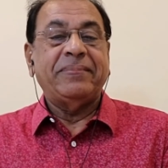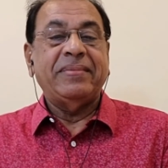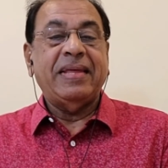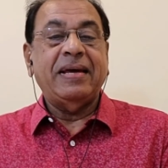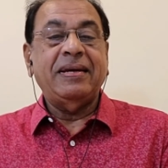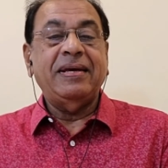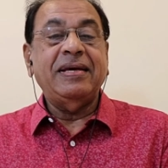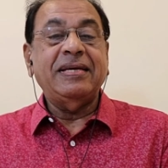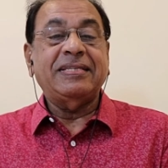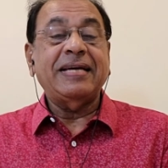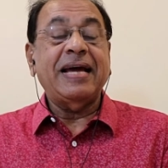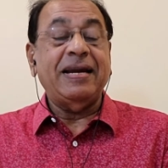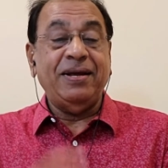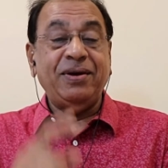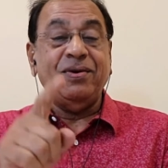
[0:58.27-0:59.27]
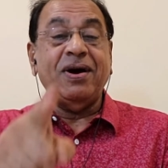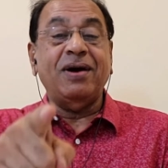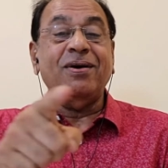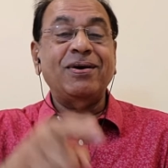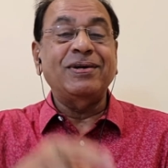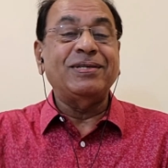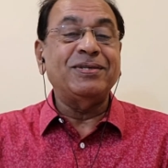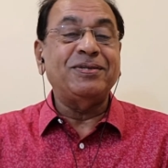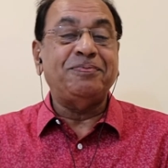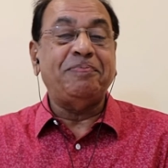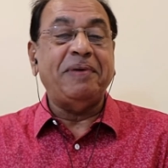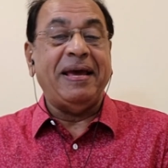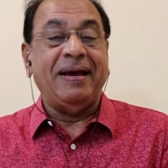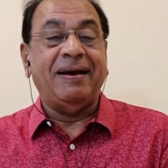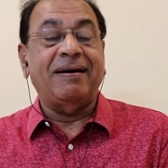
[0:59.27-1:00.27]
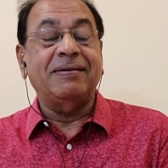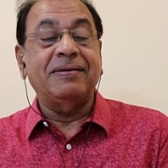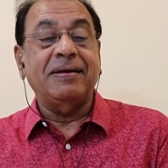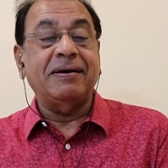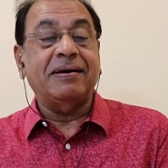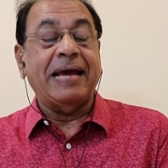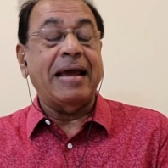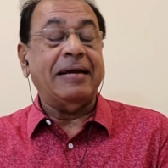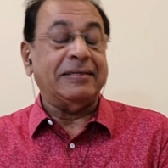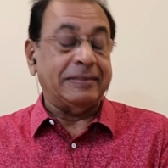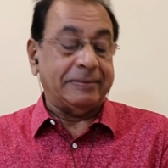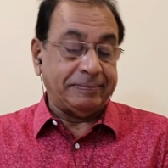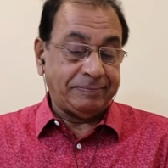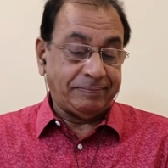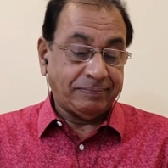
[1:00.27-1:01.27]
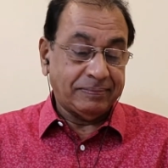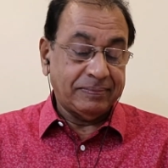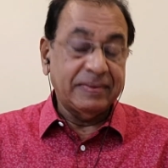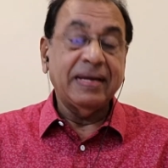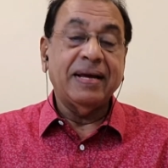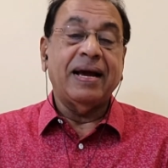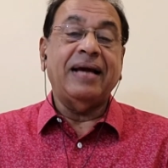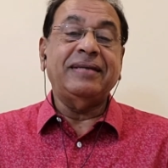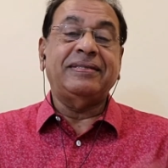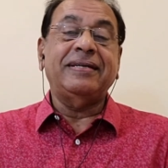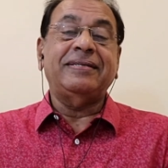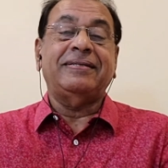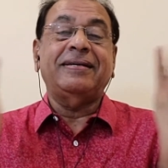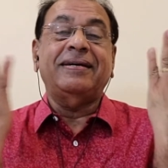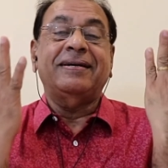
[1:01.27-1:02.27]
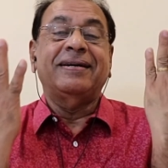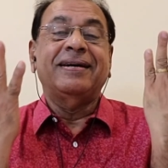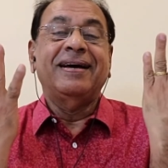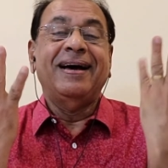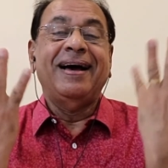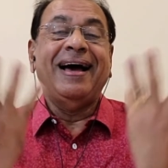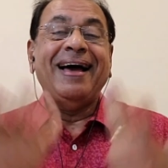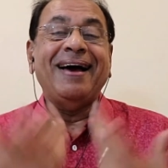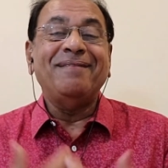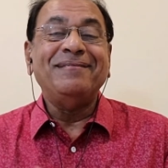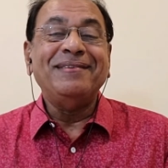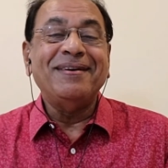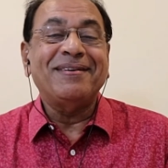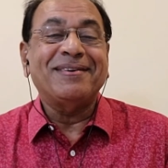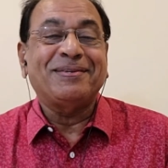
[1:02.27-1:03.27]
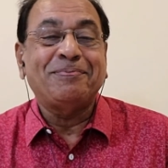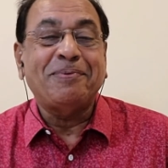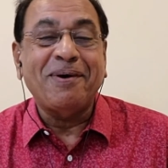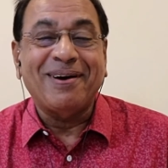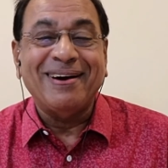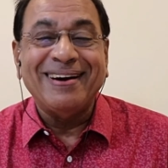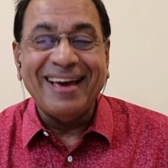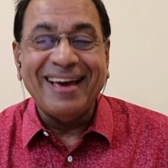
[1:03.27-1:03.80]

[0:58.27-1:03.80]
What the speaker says: Then he said, you are going to speak on the occasion. I said, sir, I have never spoken